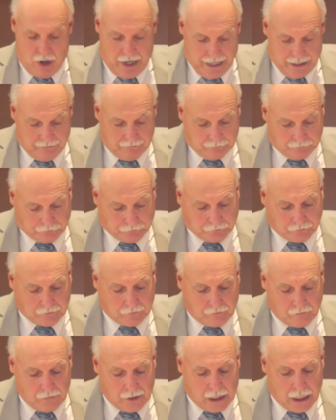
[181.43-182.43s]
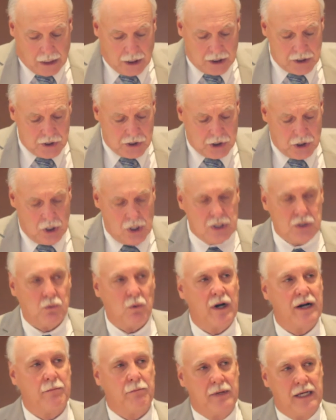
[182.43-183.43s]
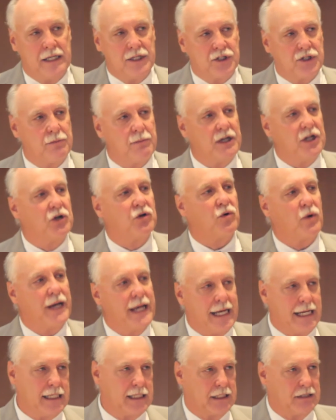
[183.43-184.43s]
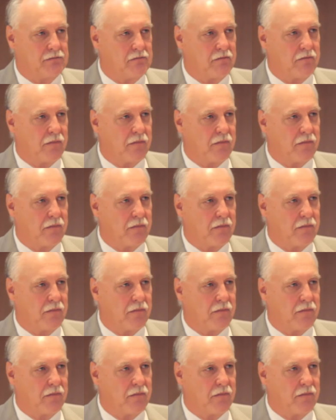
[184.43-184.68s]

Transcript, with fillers: morning concerns what it means to be great.